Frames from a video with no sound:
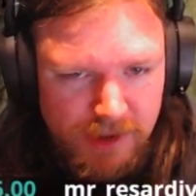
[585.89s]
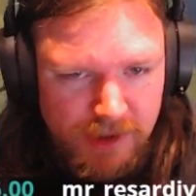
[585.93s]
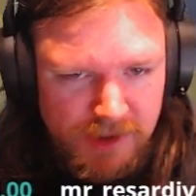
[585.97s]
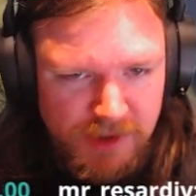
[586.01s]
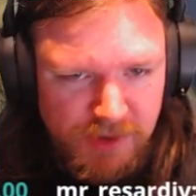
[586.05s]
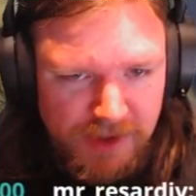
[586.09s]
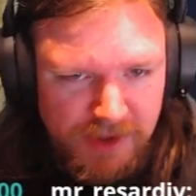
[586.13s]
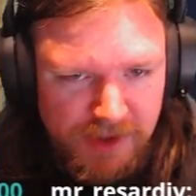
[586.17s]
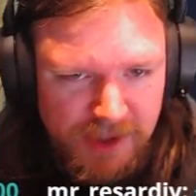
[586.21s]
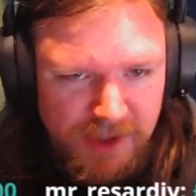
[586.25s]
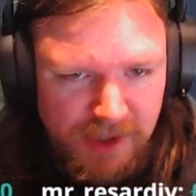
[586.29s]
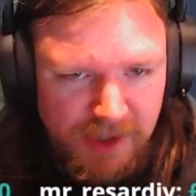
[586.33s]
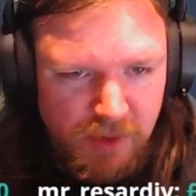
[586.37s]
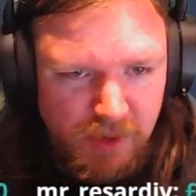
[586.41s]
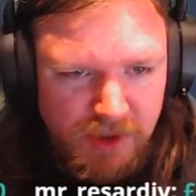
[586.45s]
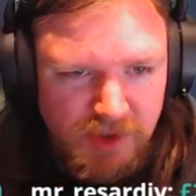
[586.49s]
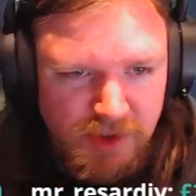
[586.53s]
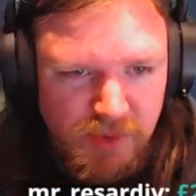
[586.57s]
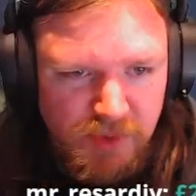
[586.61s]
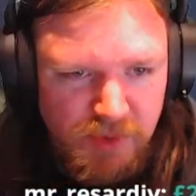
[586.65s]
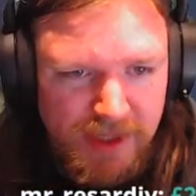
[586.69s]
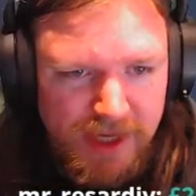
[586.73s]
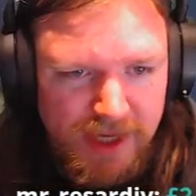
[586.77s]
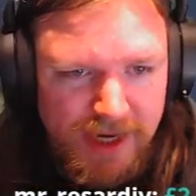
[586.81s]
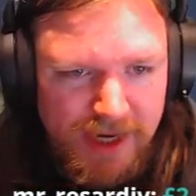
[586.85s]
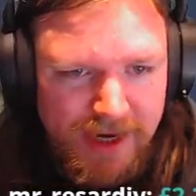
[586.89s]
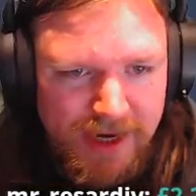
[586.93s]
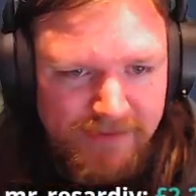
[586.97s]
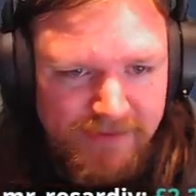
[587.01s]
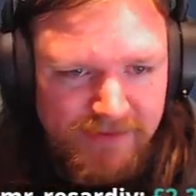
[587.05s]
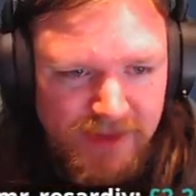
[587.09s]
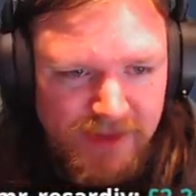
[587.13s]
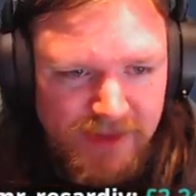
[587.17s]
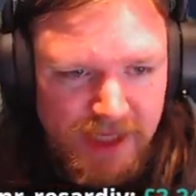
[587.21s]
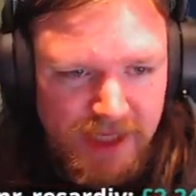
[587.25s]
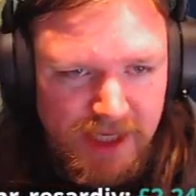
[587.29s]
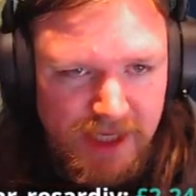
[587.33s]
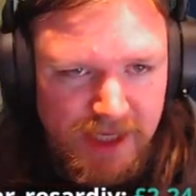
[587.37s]
So I think once we
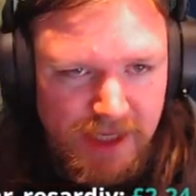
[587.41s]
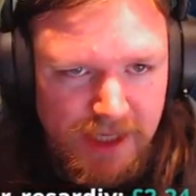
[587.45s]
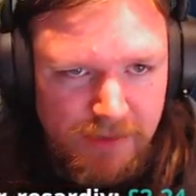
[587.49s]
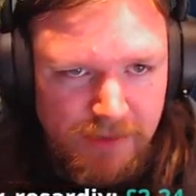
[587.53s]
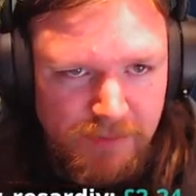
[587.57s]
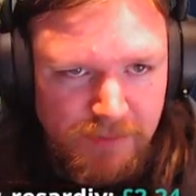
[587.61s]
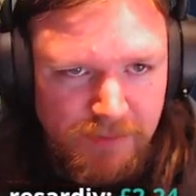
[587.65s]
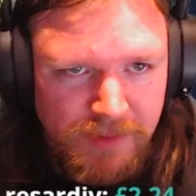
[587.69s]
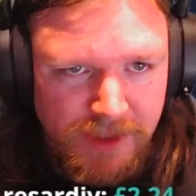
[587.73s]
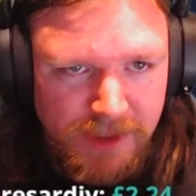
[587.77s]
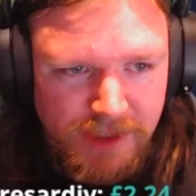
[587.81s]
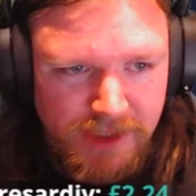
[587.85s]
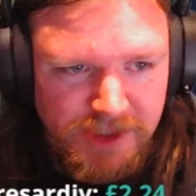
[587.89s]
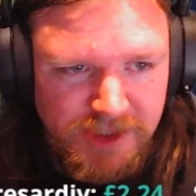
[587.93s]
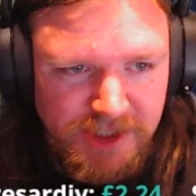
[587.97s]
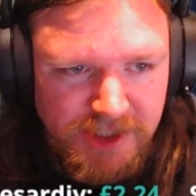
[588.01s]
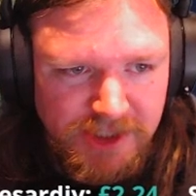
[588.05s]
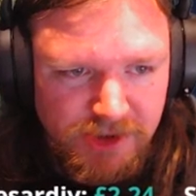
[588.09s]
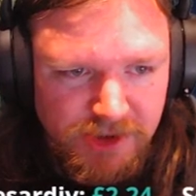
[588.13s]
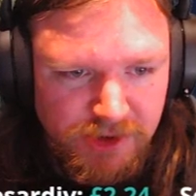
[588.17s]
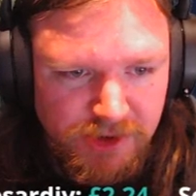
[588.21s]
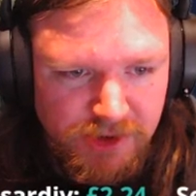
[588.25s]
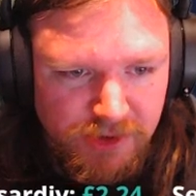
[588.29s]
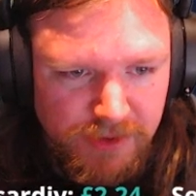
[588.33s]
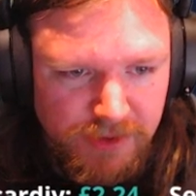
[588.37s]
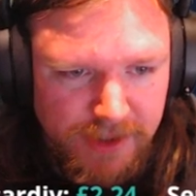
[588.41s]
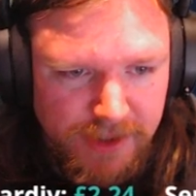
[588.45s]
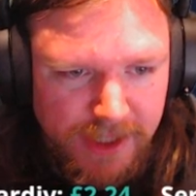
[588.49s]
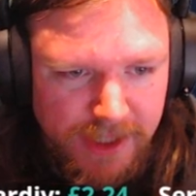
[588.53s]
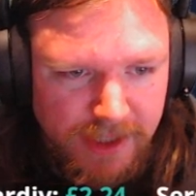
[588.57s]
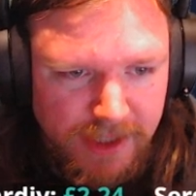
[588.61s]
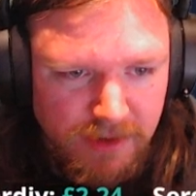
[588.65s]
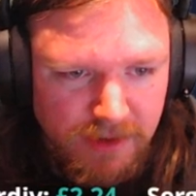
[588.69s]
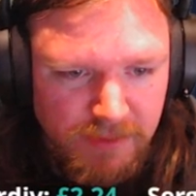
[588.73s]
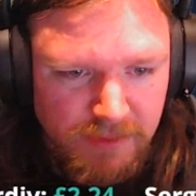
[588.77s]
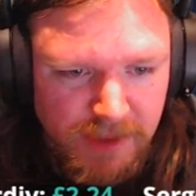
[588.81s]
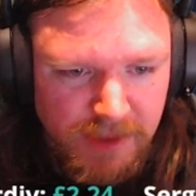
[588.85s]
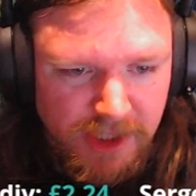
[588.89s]
have the ability to
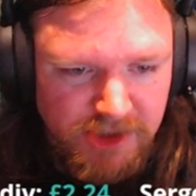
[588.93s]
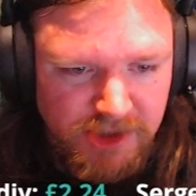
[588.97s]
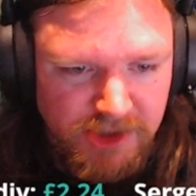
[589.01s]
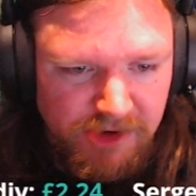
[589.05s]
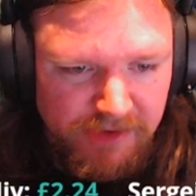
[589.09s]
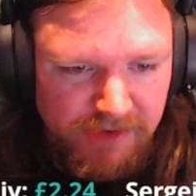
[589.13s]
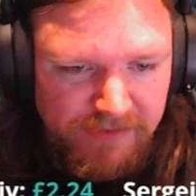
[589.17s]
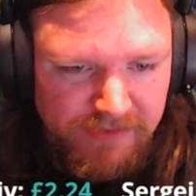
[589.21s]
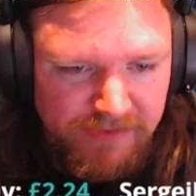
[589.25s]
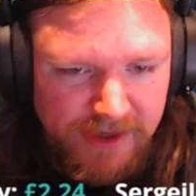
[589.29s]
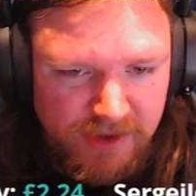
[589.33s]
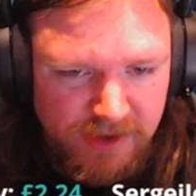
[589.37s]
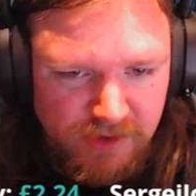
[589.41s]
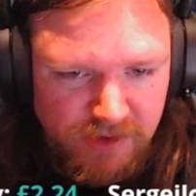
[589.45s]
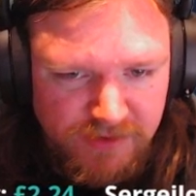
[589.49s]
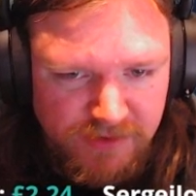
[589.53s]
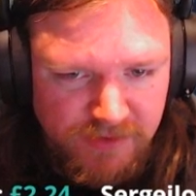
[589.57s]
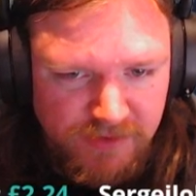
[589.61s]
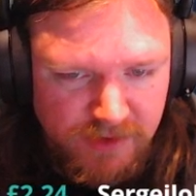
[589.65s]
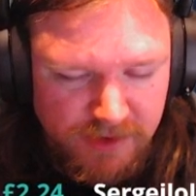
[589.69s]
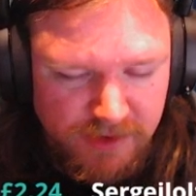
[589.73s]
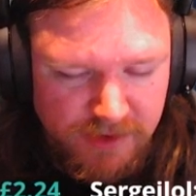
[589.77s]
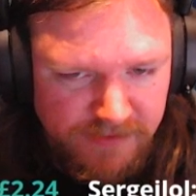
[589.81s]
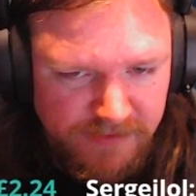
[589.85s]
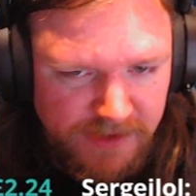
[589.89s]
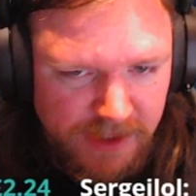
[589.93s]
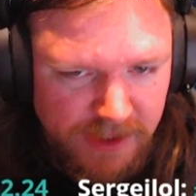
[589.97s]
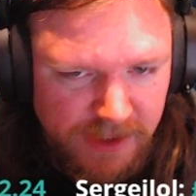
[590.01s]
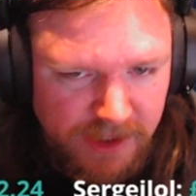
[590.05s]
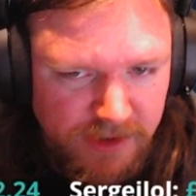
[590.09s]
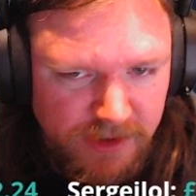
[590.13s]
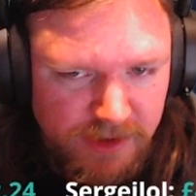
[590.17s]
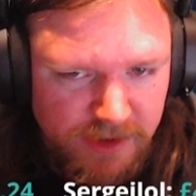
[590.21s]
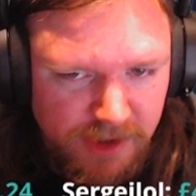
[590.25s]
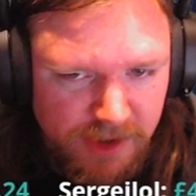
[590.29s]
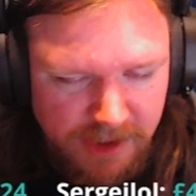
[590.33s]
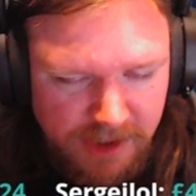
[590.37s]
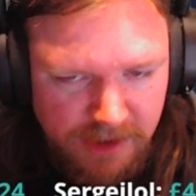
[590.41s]
get the military factories for the
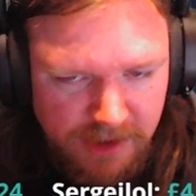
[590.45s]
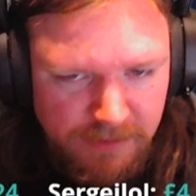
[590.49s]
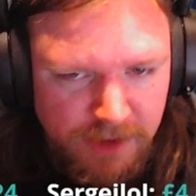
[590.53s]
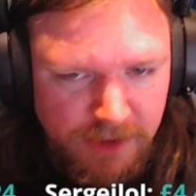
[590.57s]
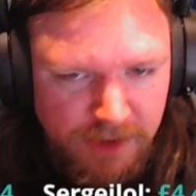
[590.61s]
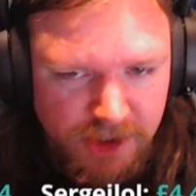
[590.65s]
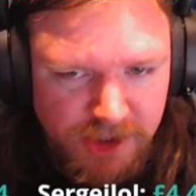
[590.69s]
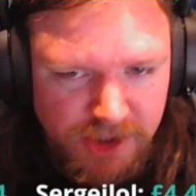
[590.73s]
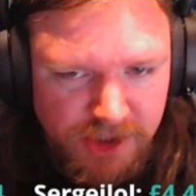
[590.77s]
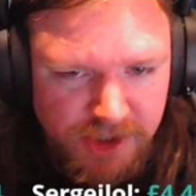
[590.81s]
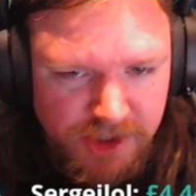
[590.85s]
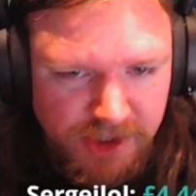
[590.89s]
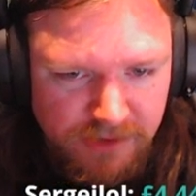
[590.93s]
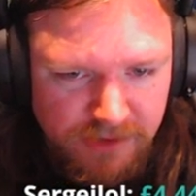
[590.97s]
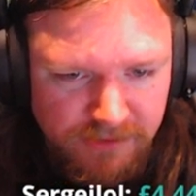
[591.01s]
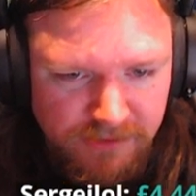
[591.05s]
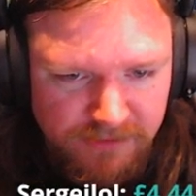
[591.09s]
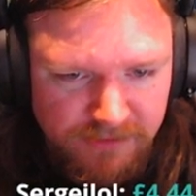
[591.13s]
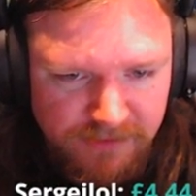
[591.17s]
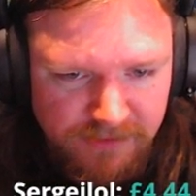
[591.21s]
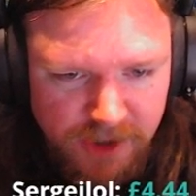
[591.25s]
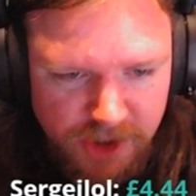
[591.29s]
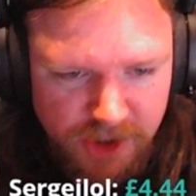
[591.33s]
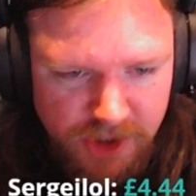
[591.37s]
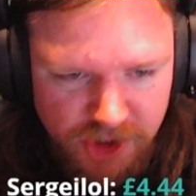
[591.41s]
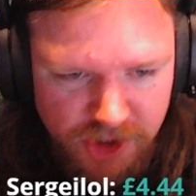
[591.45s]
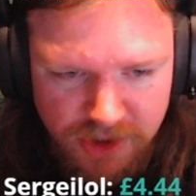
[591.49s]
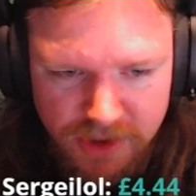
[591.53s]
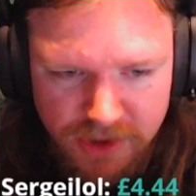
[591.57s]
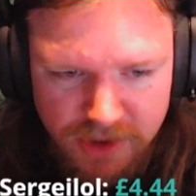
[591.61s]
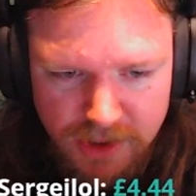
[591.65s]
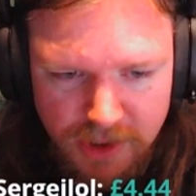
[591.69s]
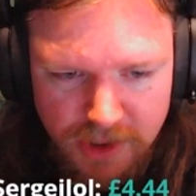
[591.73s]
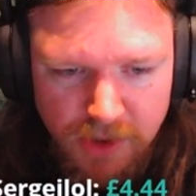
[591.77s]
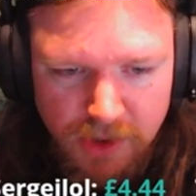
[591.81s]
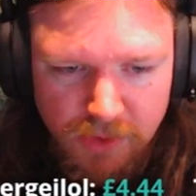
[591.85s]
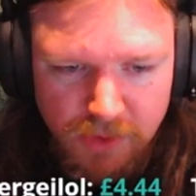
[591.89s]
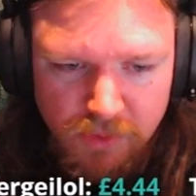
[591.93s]
civilians, like the emergency conversion,
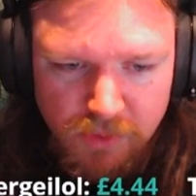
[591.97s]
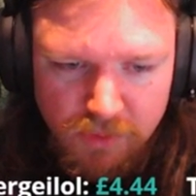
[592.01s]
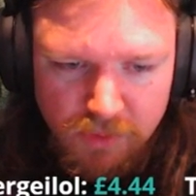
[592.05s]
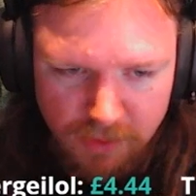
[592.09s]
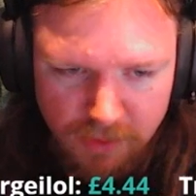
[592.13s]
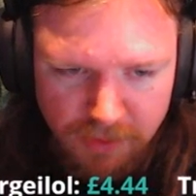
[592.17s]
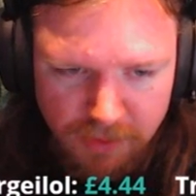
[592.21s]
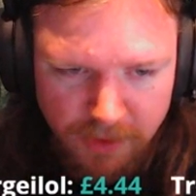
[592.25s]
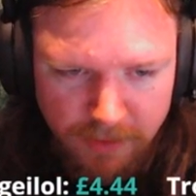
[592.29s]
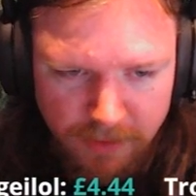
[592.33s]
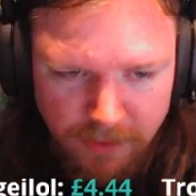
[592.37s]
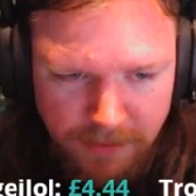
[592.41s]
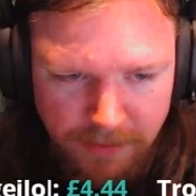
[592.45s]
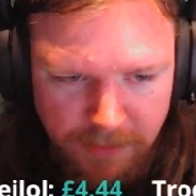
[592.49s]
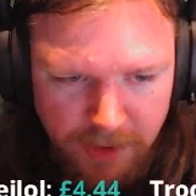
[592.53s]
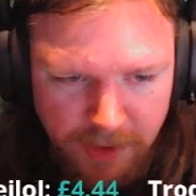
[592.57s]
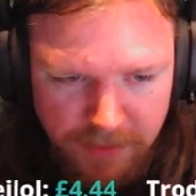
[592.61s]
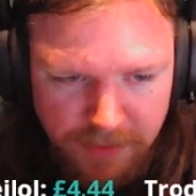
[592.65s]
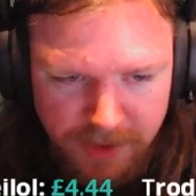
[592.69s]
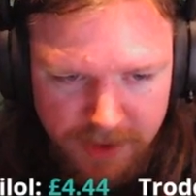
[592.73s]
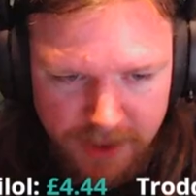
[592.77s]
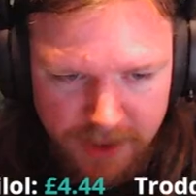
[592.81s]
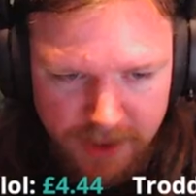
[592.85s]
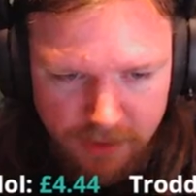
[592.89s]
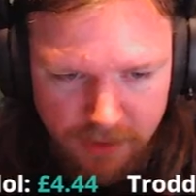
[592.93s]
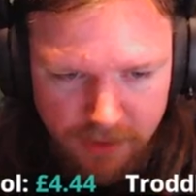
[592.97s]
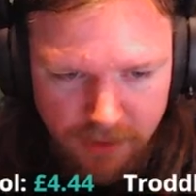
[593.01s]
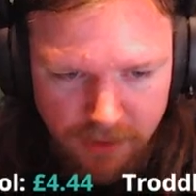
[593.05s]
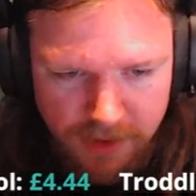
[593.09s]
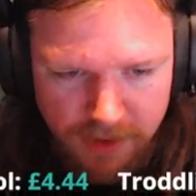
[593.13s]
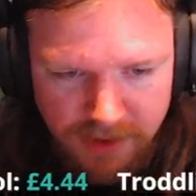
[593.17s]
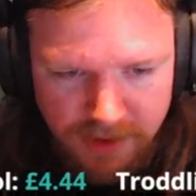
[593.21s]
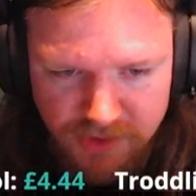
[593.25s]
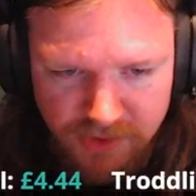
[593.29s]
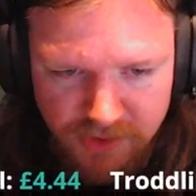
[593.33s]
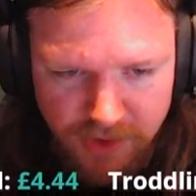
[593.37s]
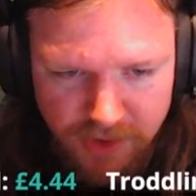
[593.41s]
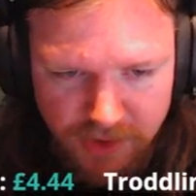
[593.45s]
we'll probably pop that,
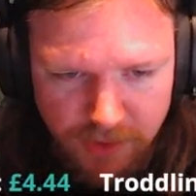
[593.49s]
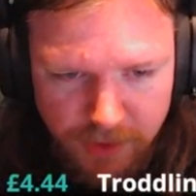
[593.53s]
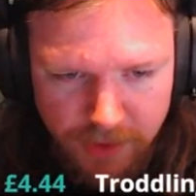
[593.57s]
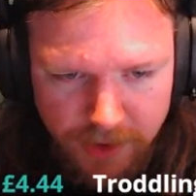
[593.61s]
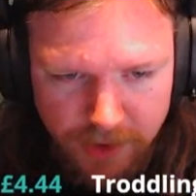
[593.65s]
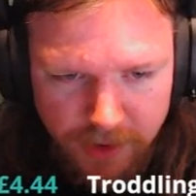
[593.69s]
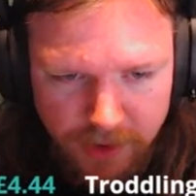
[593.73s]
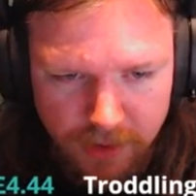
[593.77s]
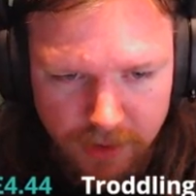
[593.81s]
like, straight away.